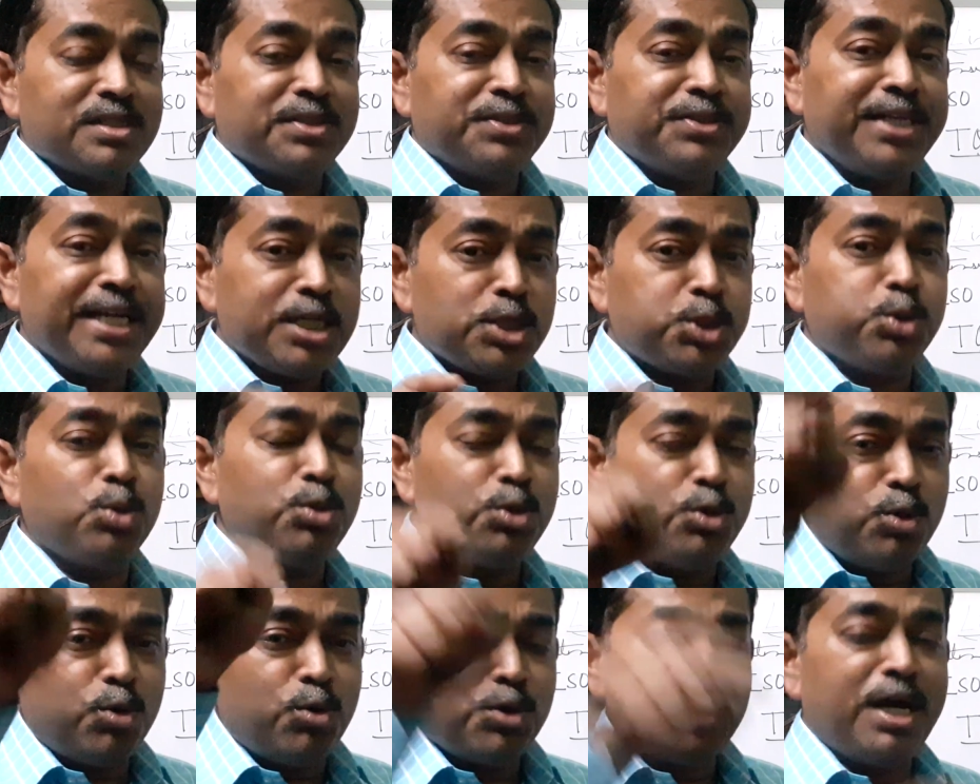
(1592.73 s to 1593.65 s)
they should
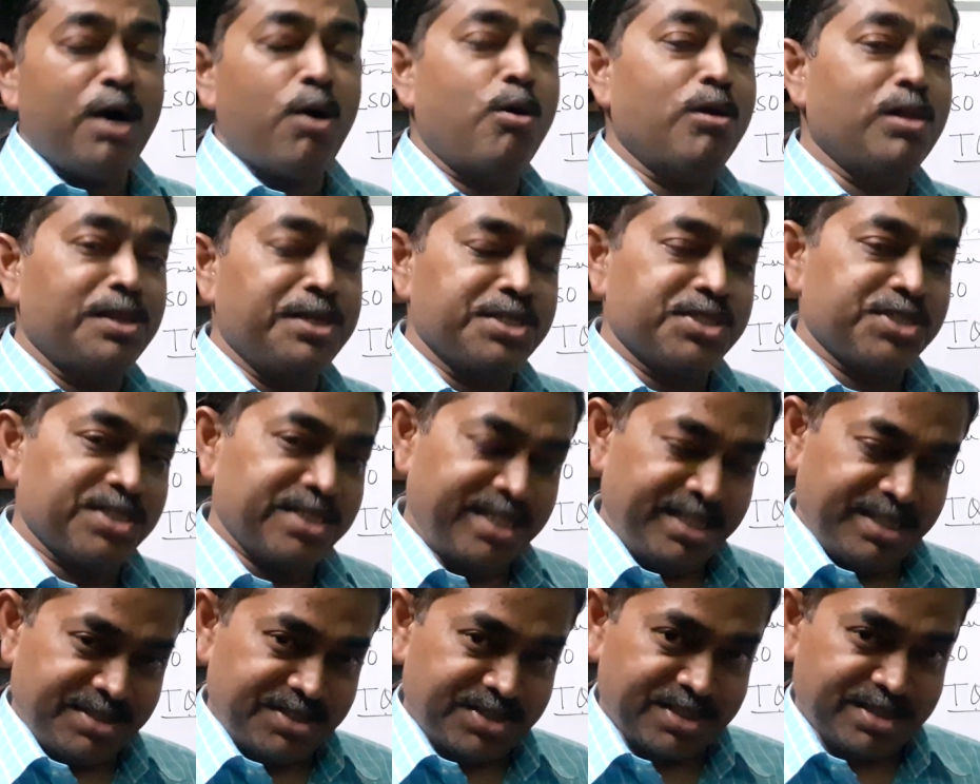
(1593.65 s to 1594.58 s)
know all these
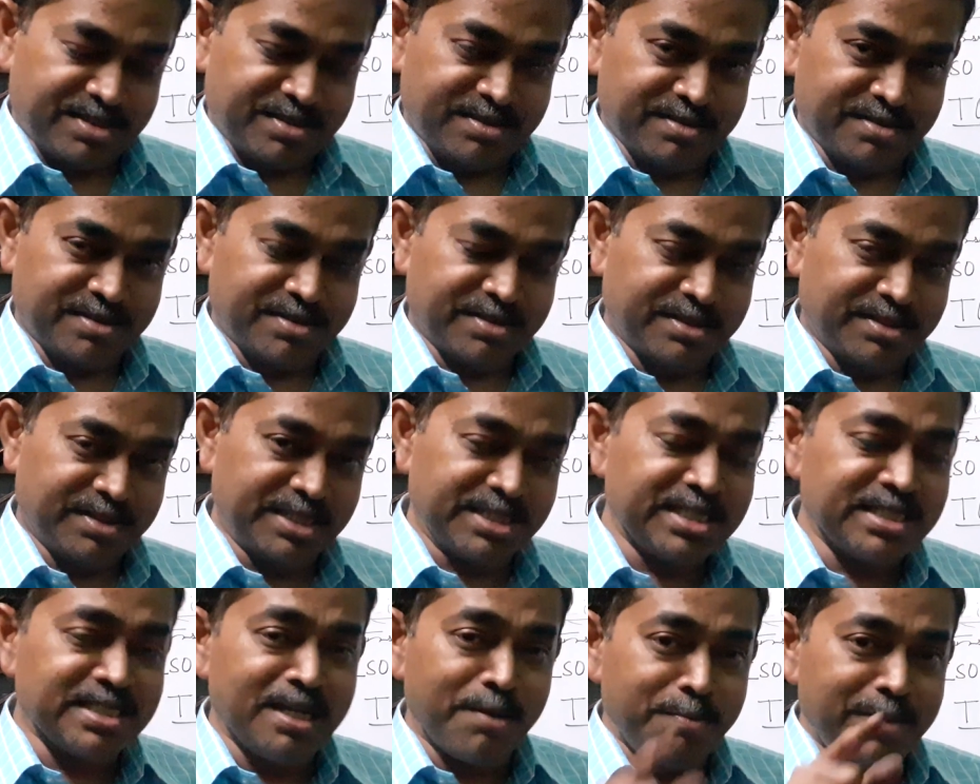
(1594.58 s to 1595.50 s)
things. This
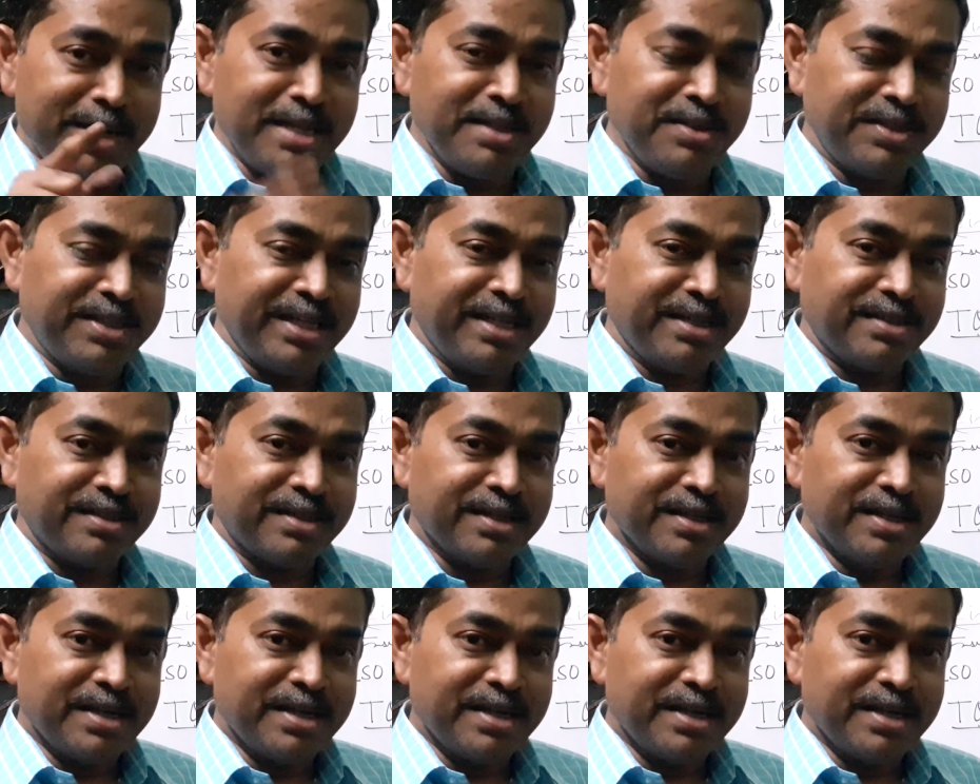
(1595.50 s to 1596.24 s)
is the main thing.